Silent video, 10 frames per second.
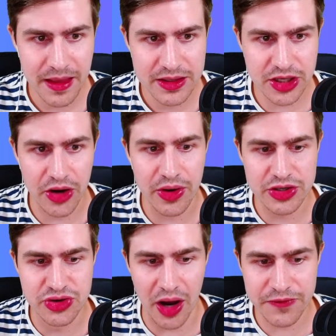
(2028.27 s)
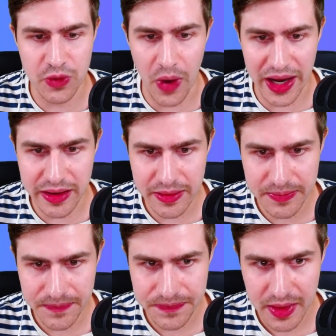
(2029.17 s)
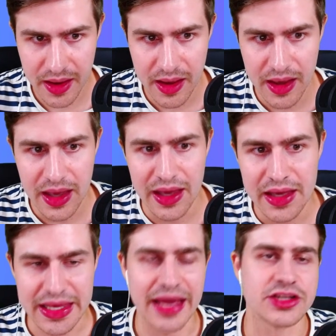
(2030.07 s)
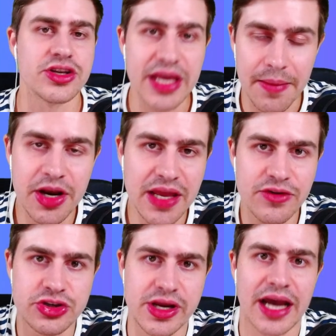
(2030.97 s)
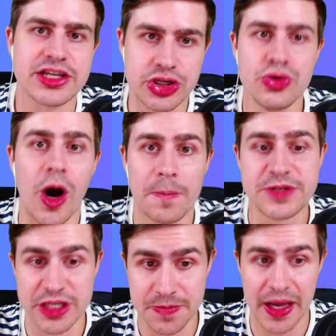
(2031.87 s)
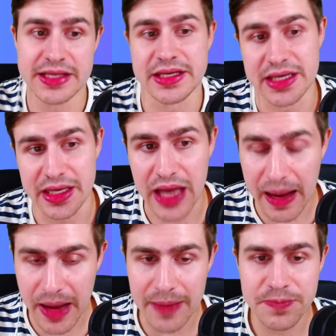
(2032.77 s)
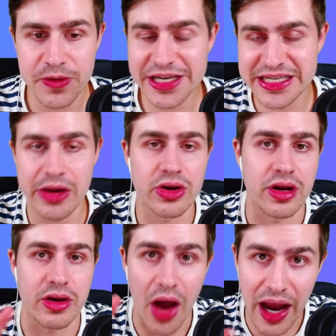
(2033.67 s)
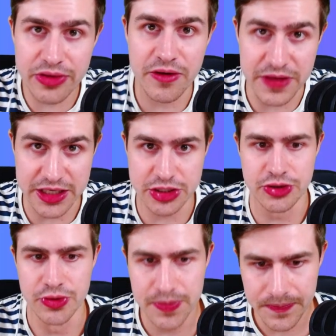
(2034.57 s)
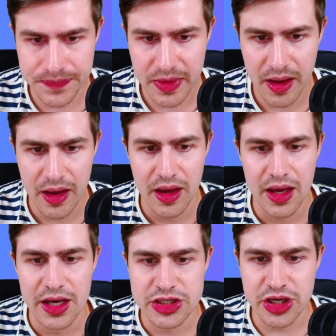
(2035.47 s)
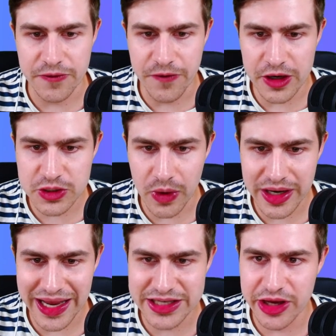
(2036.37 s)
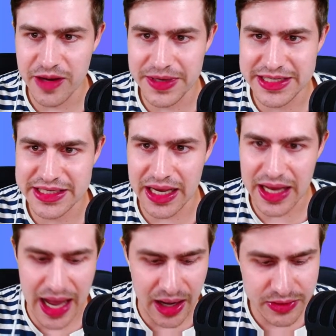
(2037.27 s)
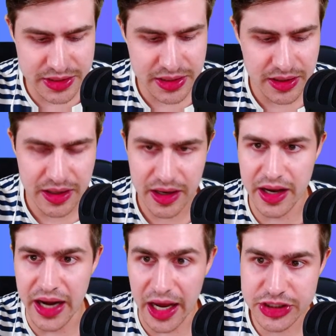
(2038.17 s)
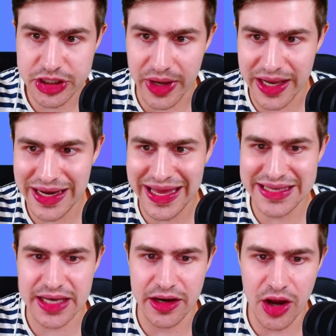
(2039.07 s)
So draft 1. Okay, so I'm going to give you guys 2 options basically. I'm pretty settled on either of these 2. So the first one is going to be Salah out, Garnacho in. Yes, I